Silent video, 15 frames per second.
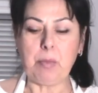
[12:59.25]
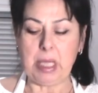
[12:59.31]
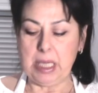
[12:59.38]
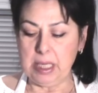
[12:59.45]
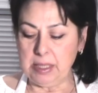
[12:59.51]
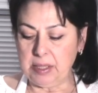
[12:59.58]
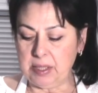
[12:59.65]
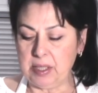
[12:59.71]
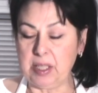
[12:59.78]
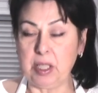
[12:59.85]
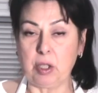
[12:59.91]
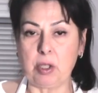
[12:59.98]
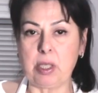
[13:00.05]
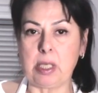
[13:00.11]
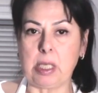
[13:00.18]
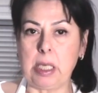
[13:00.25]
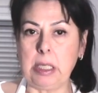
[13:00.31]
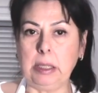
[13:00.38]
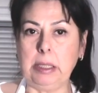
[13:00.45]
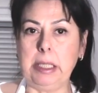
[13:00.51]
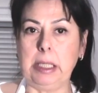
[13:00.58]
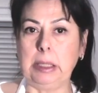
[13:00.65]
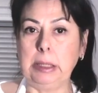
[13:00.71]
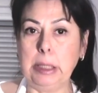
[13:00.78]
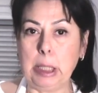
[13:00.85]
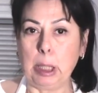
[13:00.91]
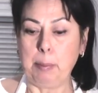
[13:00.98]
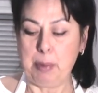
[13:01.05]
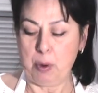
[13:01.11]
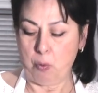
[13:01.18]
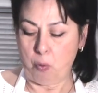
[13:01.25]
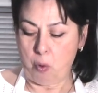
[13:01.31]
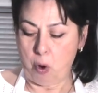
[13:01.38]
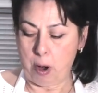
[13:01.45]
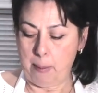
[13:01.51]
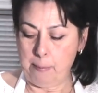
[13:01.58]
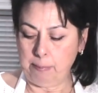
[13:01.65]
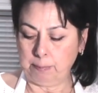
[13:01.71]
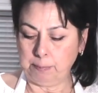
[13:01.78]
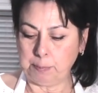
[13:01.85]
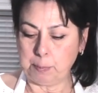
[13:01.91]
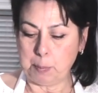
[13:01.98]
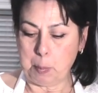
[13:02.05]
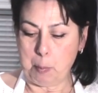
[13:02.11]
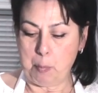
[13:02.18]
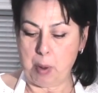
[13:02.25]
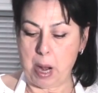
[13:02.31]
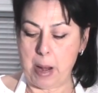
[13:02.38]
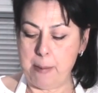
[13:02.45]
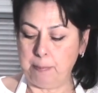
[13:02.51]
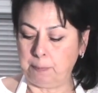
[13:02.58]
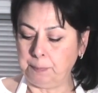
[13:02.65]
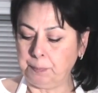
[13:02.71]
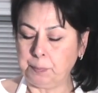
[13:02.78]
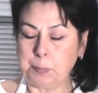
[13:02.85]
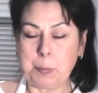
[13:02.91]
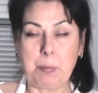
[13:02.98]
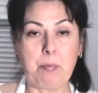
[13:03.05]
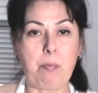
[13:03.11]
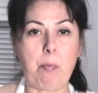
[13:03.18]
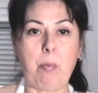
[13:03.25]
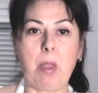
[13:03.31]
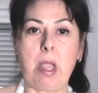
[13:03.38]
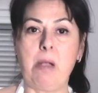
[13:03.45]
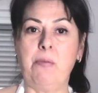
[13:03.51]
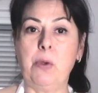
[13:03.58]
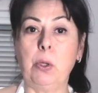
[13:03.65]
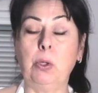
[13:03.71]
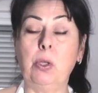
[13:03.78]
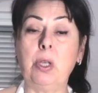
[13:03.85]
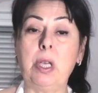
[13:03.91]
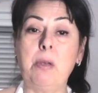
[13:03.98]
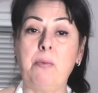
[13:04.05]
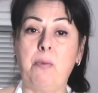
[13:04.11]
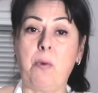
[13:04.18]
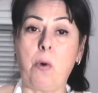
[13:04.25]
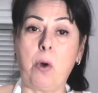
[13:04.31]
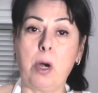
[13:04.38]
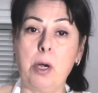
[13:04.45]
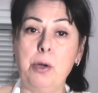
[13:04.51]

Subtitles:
It's still slightly a little bit warm, but if you're looking for a